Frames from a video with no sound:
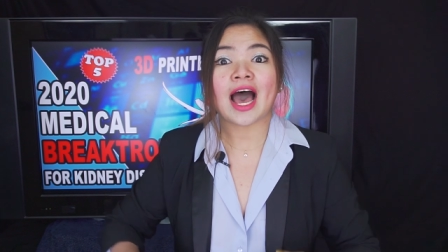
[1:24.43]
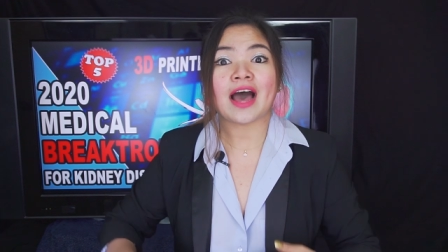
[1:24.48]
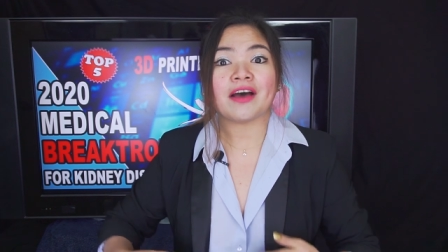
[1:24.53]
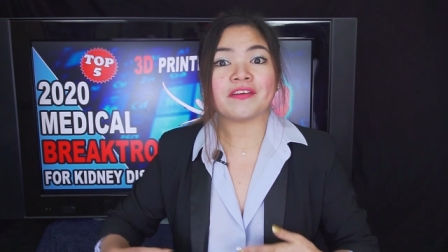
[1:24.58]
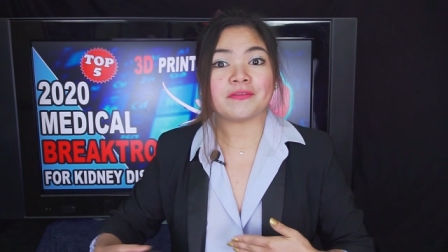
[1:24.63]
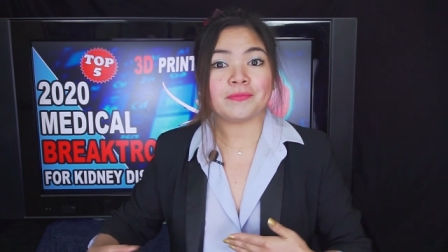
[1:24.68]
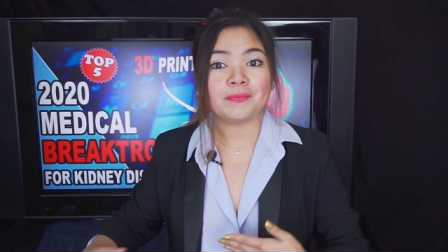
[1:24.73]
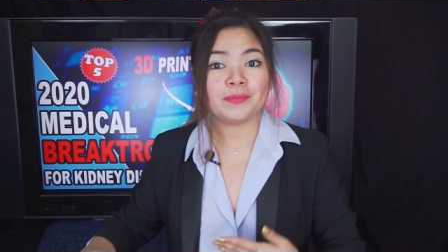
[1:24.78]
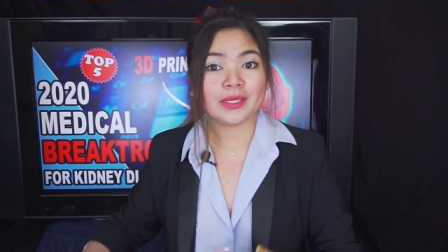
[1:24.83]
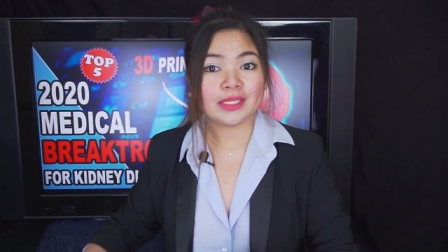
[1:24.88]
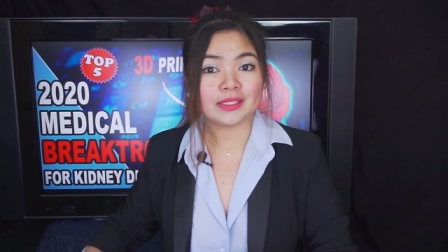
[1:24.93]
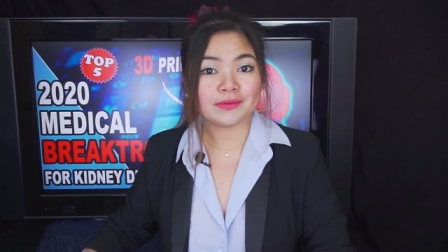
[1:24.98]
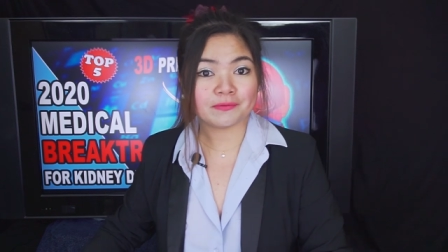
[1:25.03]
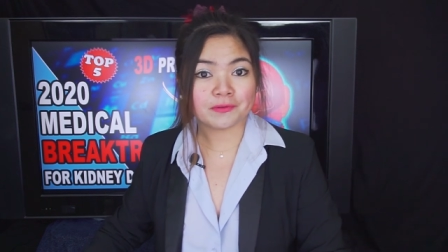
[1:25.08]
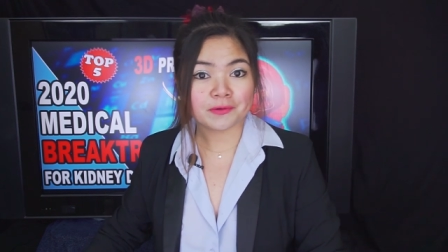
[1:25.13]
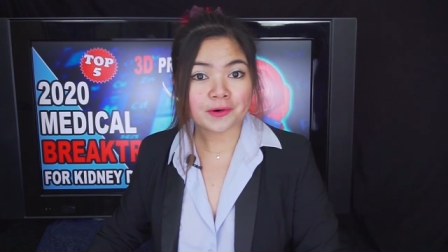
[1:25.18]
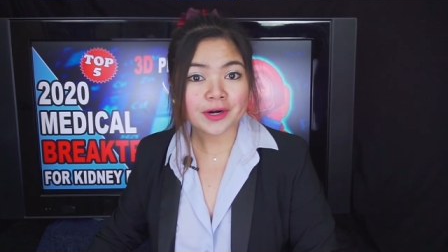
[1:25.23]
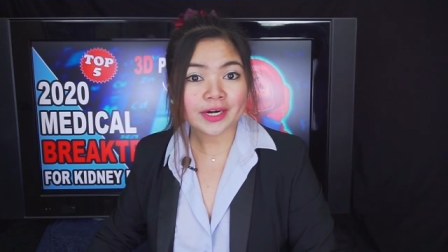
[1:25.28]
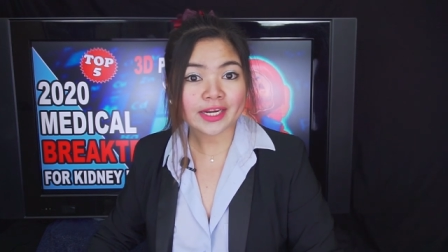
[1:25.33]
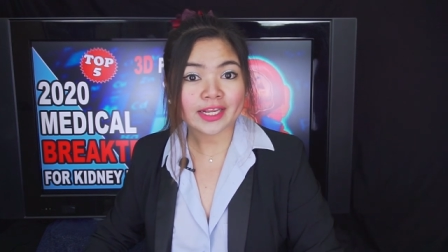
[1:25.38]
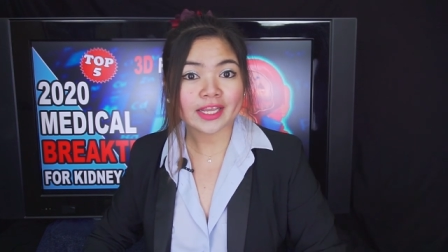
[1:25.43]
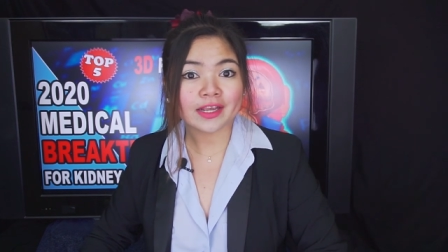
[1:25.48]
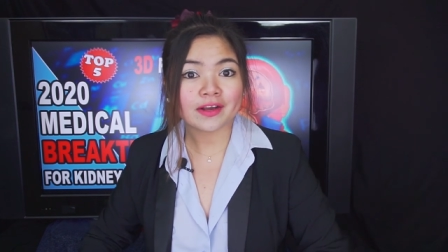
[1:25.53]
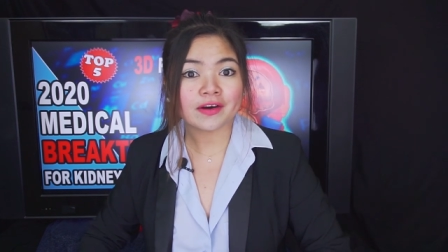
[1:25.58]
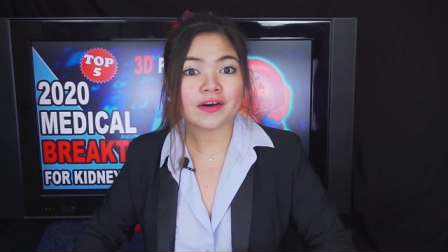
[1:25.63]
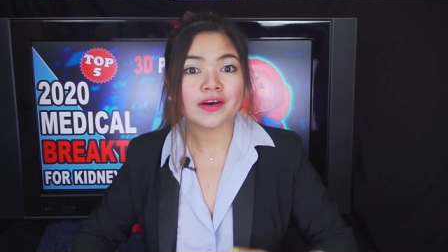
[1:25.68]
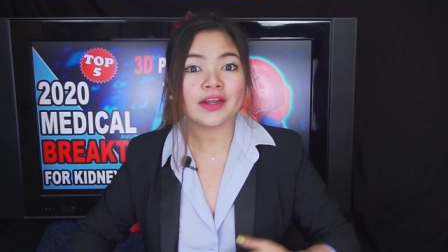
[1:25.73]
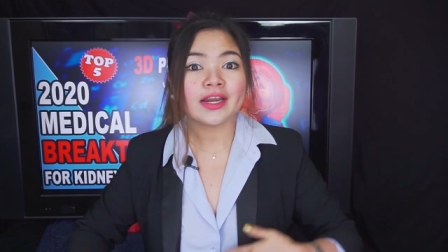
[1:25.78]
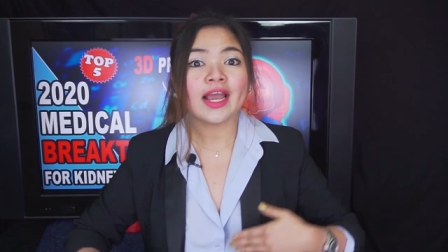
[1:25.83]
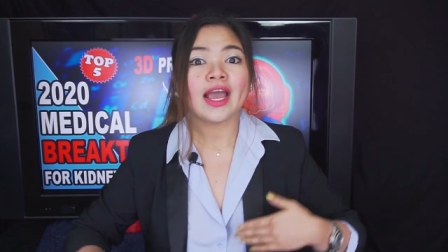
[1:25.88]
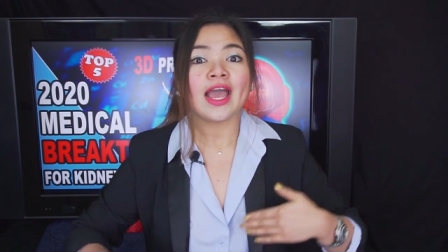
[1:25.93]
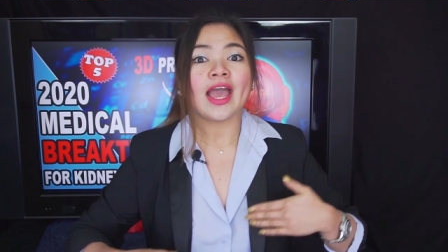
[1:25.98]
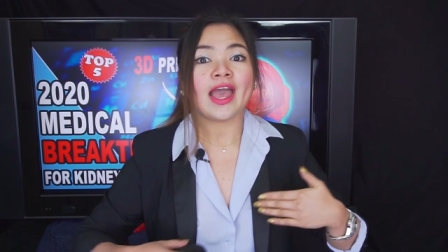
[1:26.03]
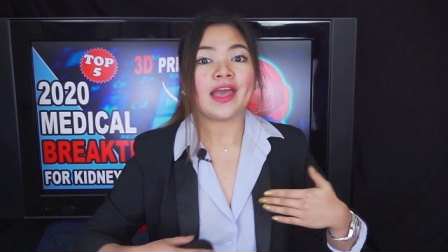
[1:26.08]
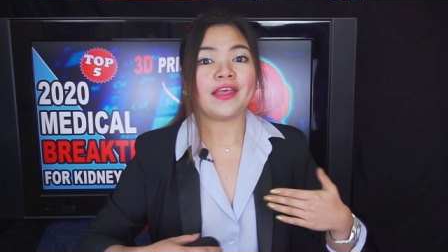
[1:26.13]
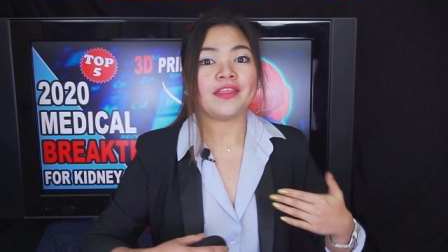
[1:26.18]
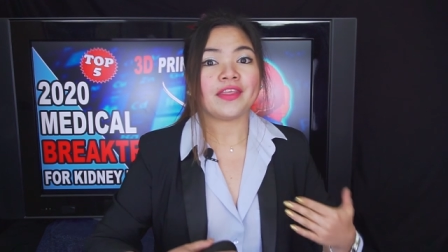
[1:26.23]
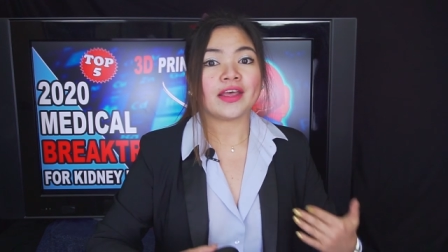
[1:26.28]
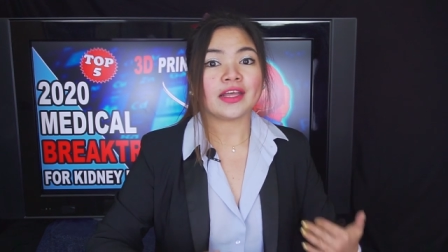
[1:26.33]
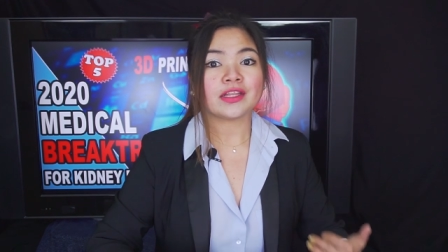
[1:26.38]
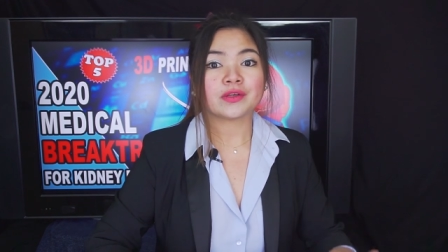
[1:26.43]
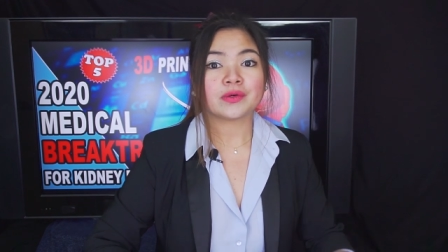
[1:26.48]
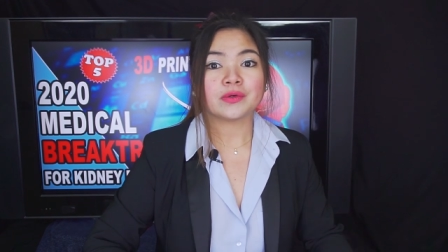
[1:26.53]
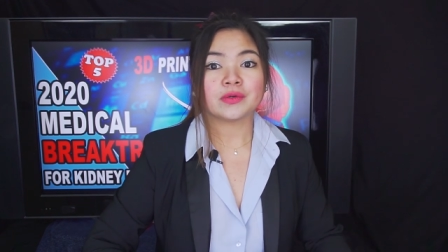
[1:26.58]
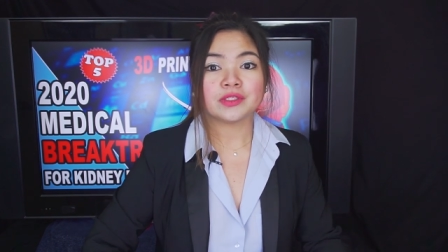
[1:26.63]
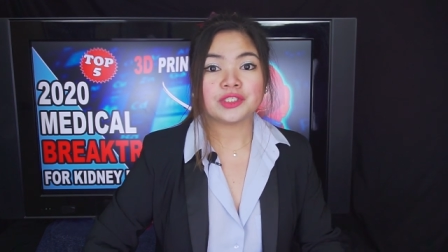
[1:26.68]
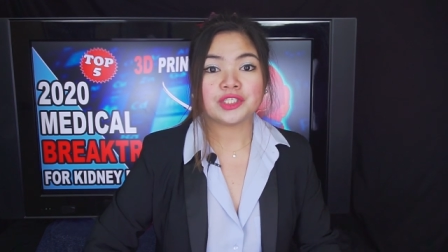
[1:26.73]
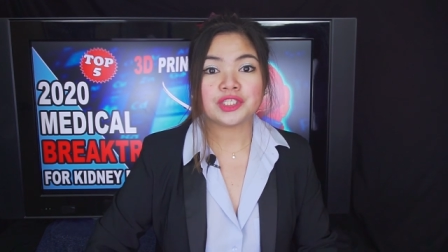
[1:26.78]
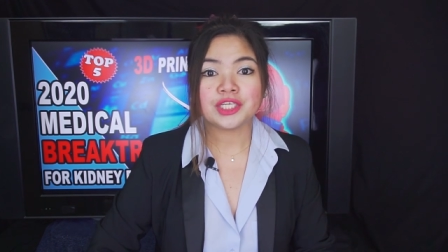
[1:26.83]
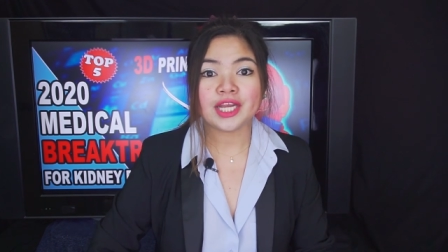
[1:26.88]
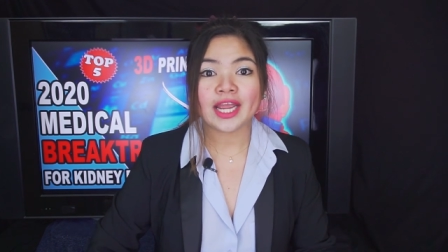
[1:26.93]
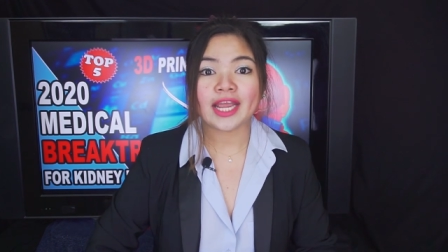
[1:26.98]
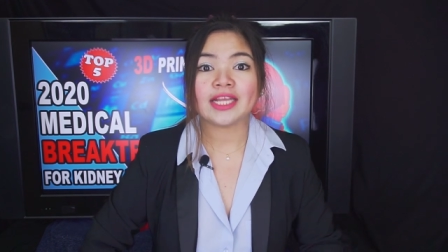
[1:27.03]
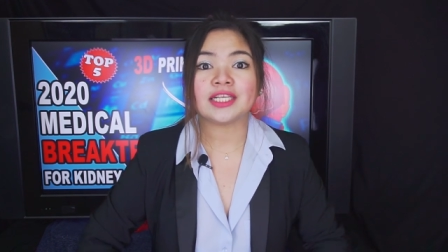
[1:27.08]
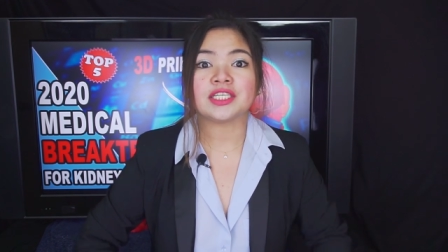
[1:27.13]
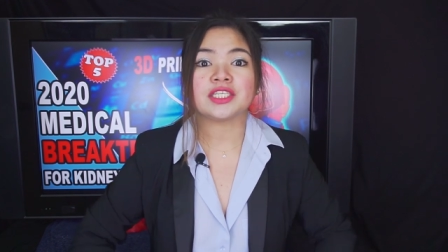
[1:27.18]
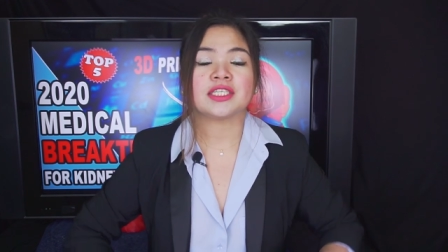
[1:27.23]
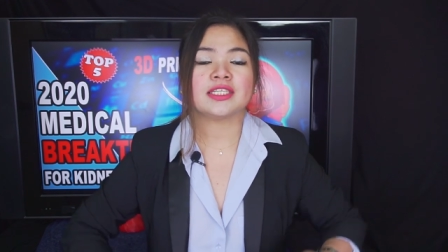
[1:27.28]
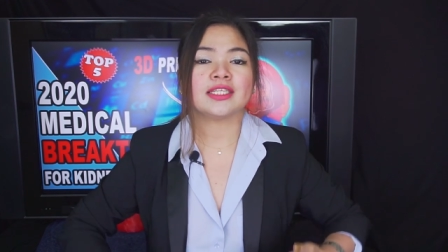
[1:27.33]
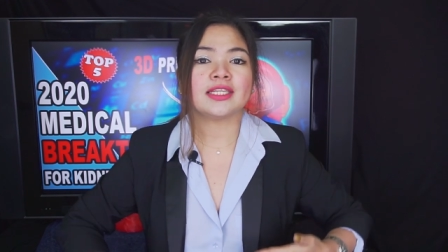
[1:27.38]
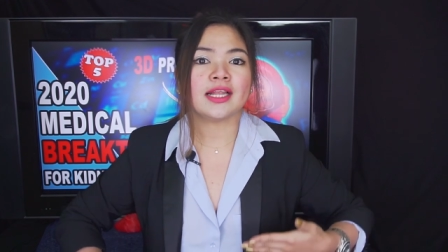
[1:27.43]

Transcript: have been working on and that could change